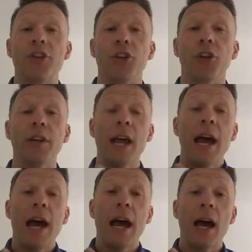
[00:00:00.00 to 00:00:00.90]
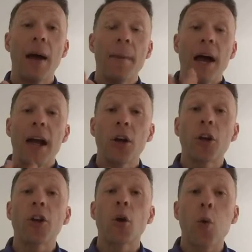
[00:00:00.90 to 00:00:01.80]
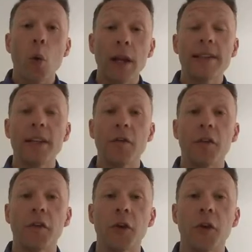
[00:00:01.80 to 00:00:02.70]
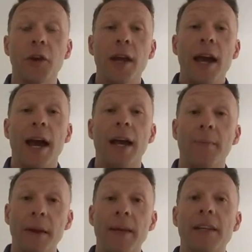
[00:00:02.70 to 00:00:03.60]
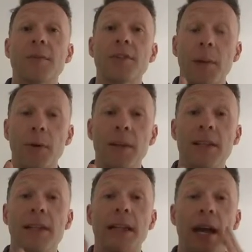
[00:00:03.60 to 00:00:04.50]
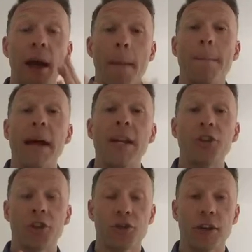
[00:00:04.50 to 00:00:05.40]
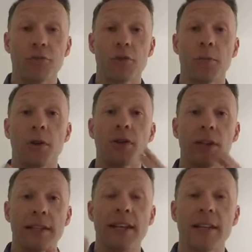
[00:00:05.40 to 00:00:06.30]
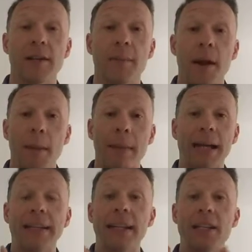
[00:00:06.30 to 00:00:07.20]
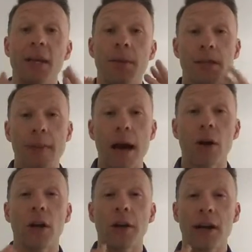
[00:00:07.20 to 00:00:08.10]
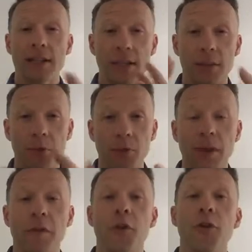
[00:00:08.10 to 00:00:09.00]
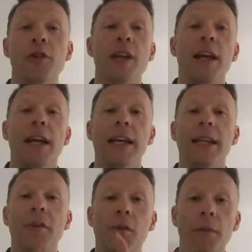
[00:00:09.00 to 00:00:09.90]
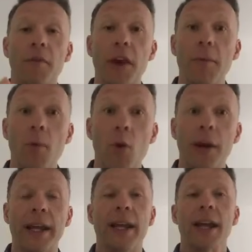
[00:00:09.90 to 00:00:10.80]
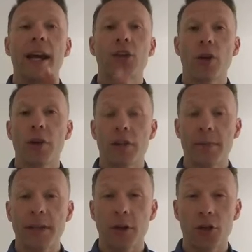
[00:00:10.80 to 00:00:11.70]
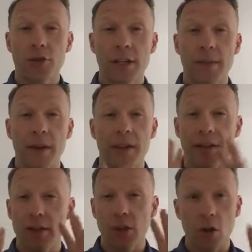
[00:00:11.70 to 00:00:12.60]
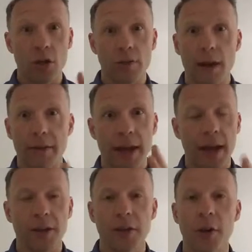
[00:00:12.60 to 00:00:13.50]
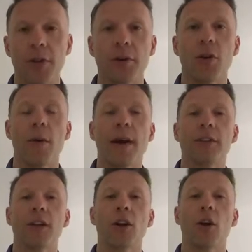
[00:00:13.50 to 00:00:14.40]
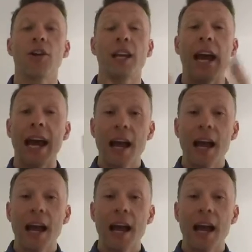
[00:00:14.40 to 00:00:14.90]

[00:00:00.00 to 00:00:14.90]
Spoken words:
tuned. And look at the quality of your food, and maybe get some supplements in there. Manage your stress response, so let's get some magnesium and some alkalinizing, some green foods in there from the very morning, and try not to be so stressed about things. There's lots around that, and you know I do a lot about psychology.